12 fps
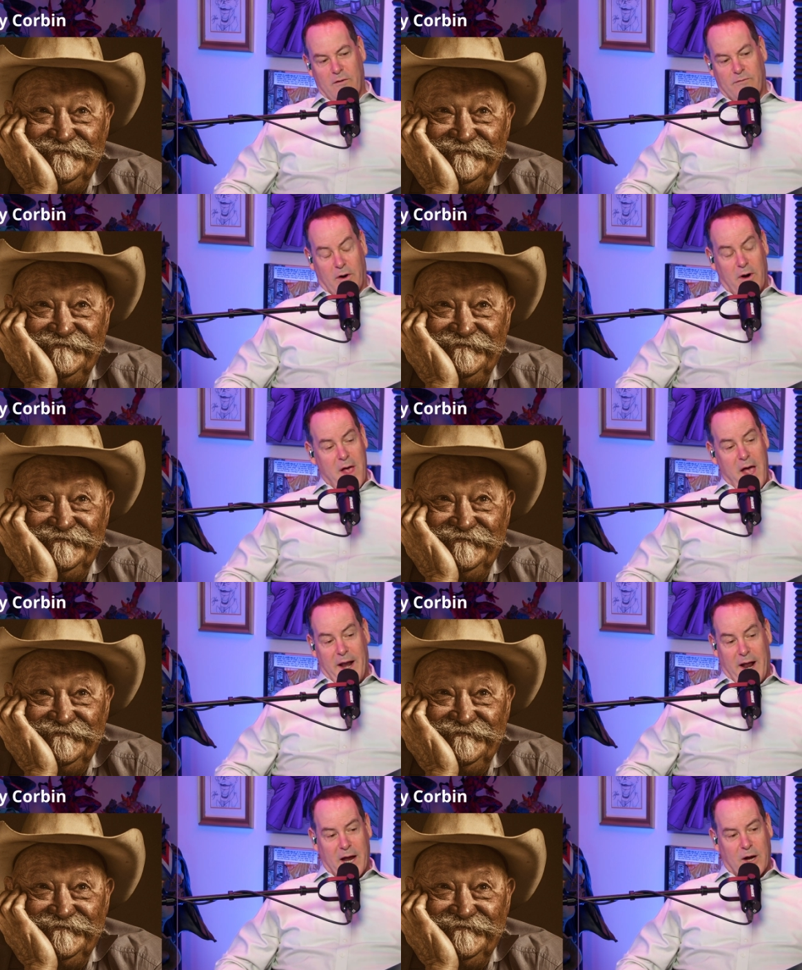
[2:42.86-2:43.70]
Speaker 1: over.
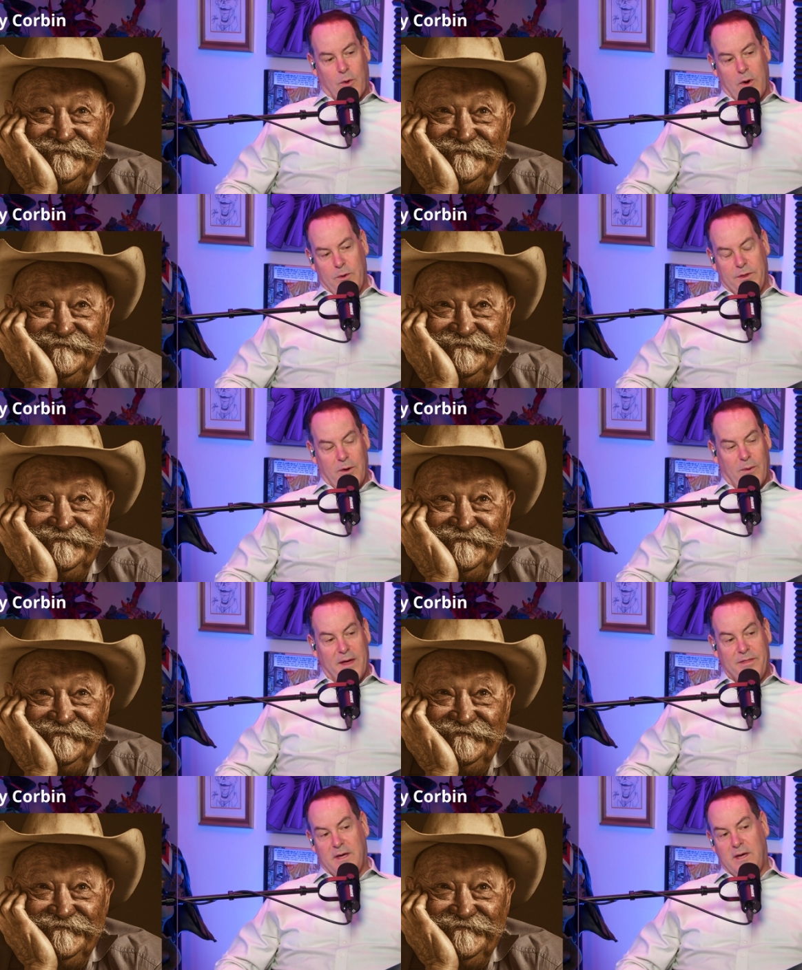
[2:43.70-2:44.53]
And I agree with
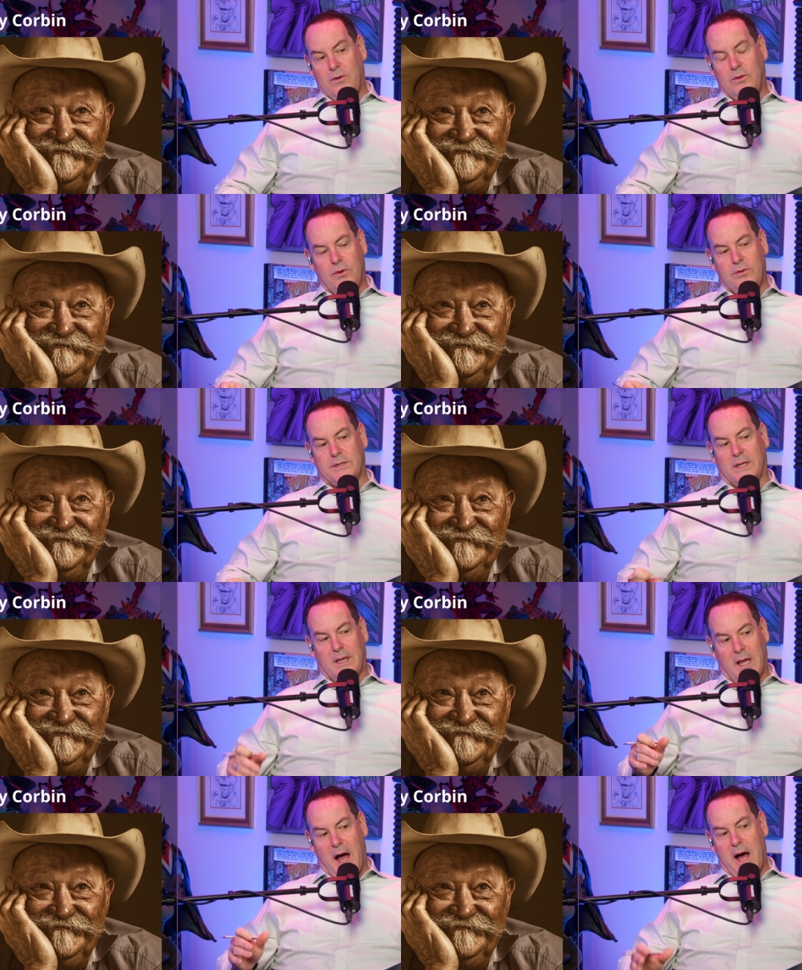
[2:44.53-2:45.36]
you. I think you lose a
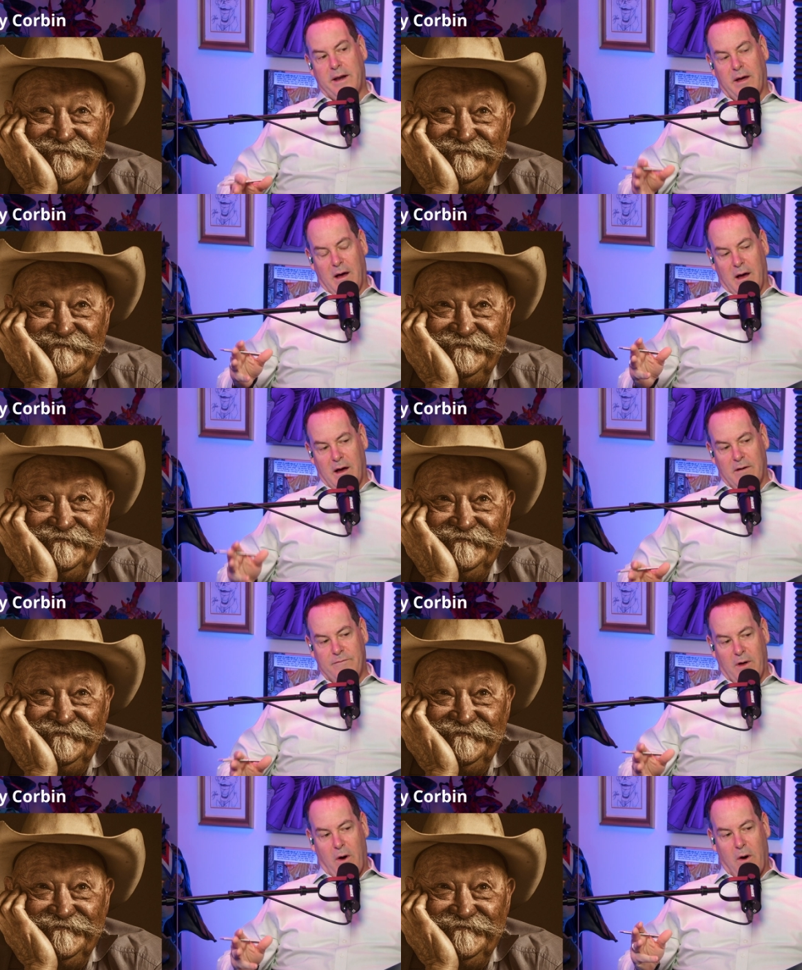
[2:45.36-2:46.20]
lot
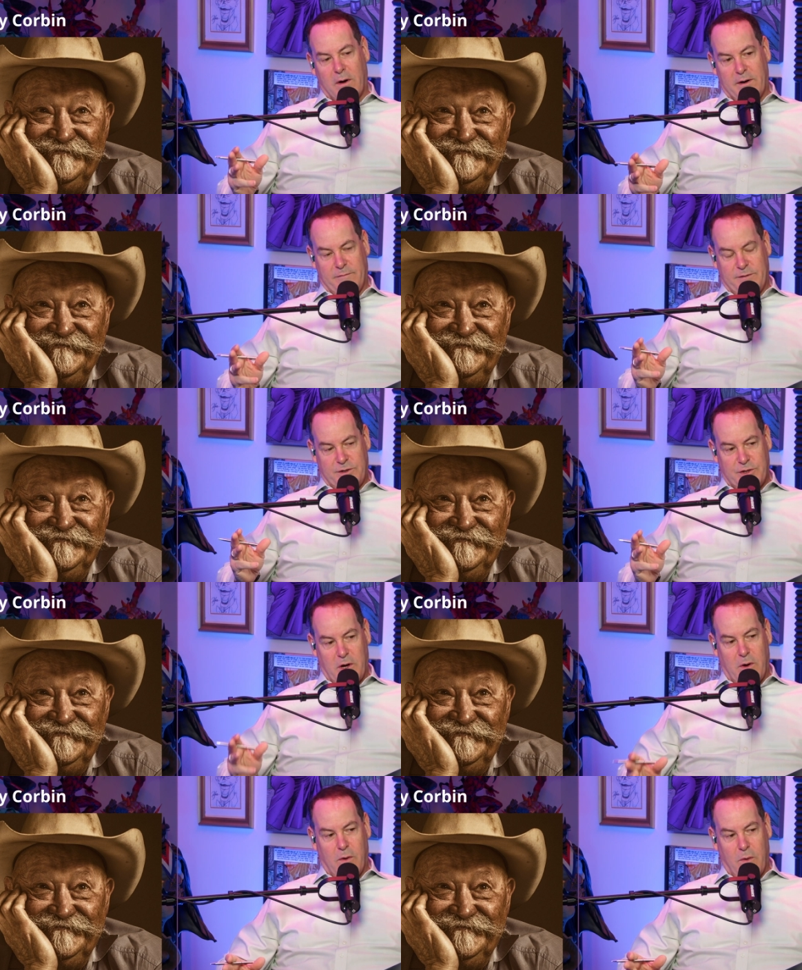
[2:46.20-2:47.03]
of the heart of the
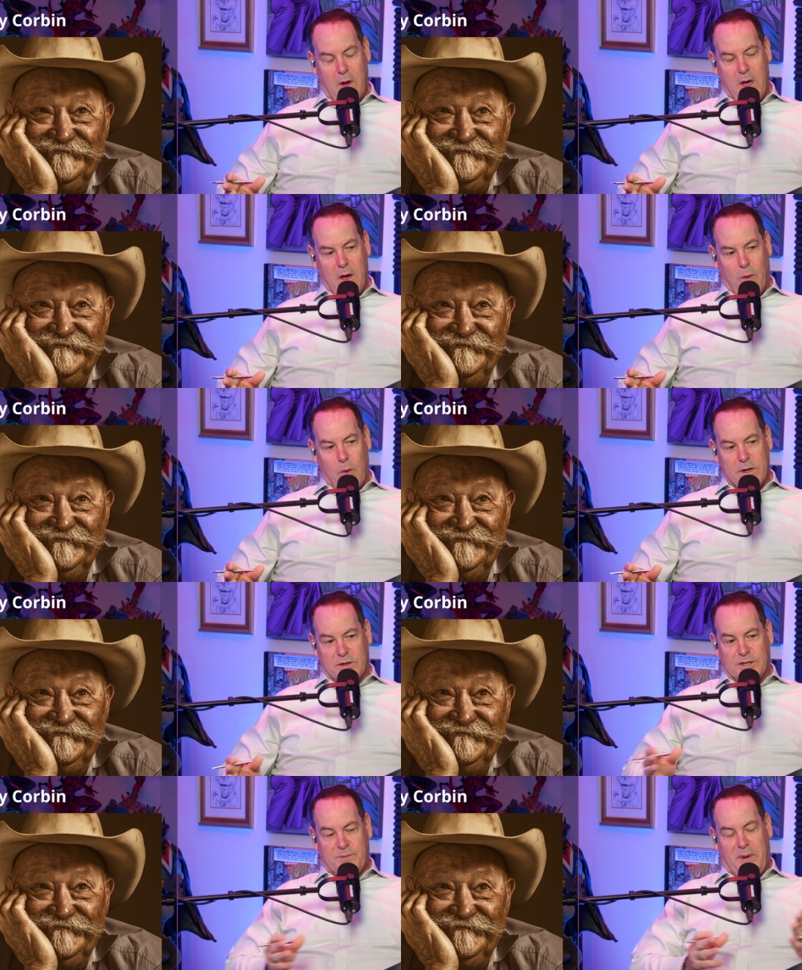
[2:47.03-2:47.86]
show
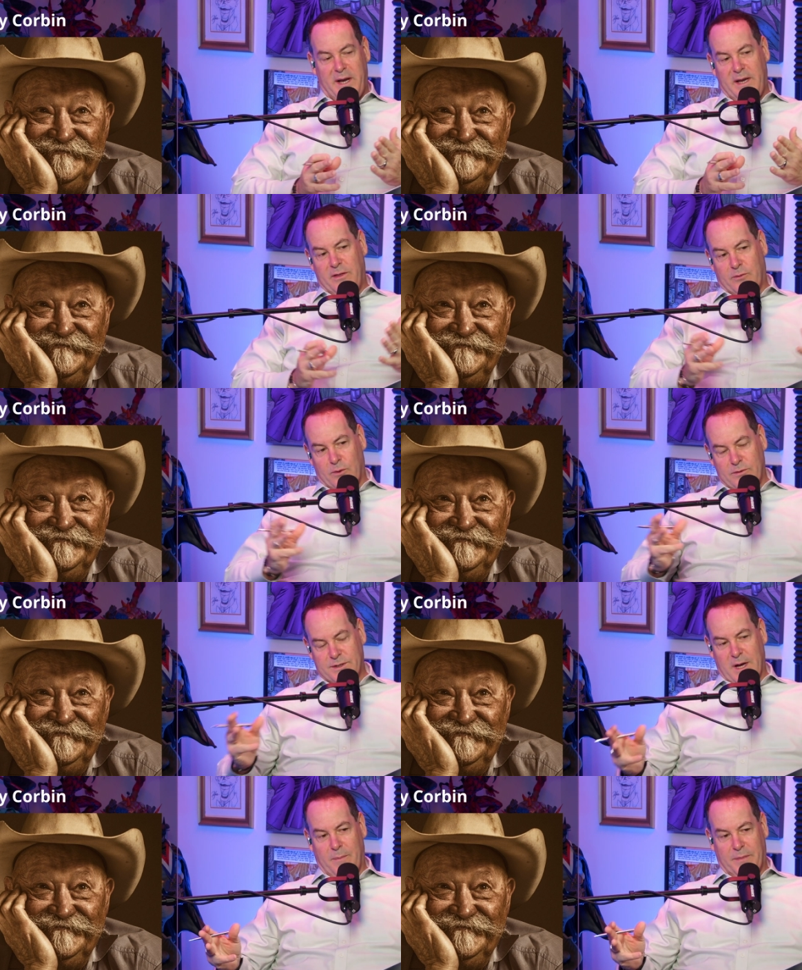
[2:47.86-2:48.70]
when you're speeding
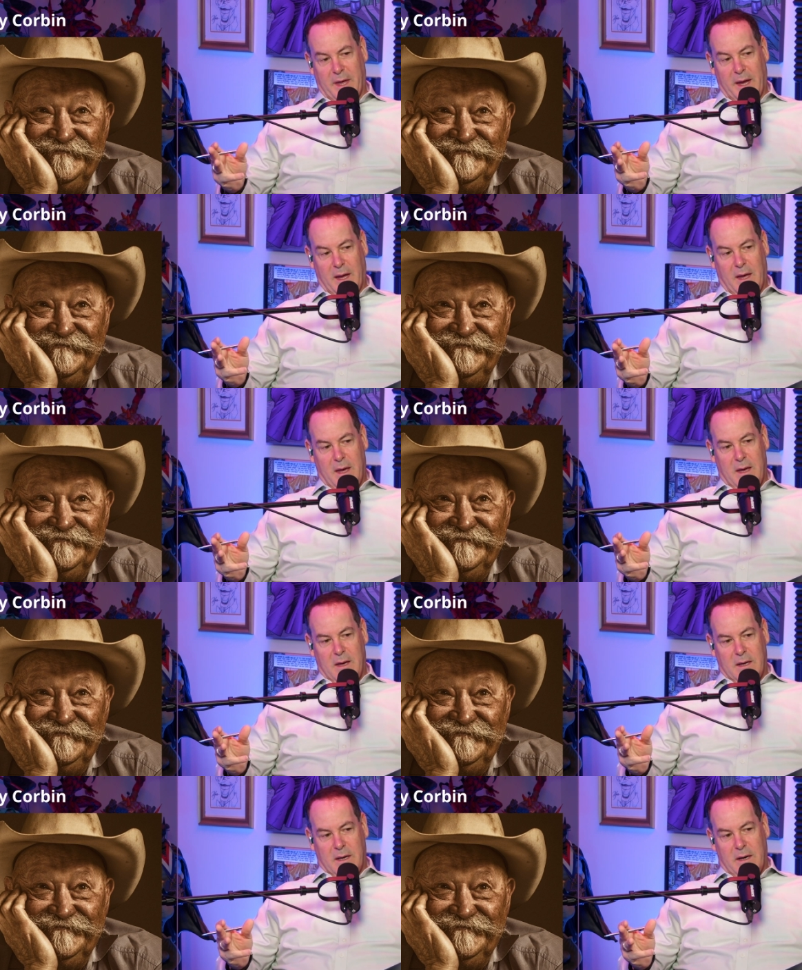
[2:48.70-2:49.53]
through something,
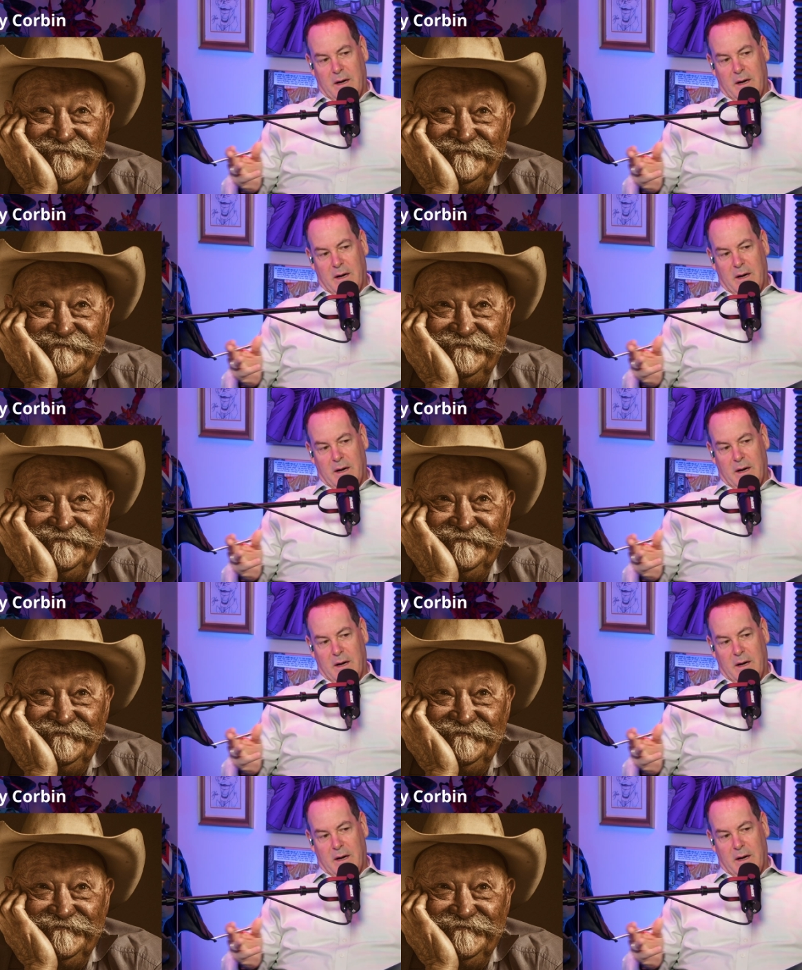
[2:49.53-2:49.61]
you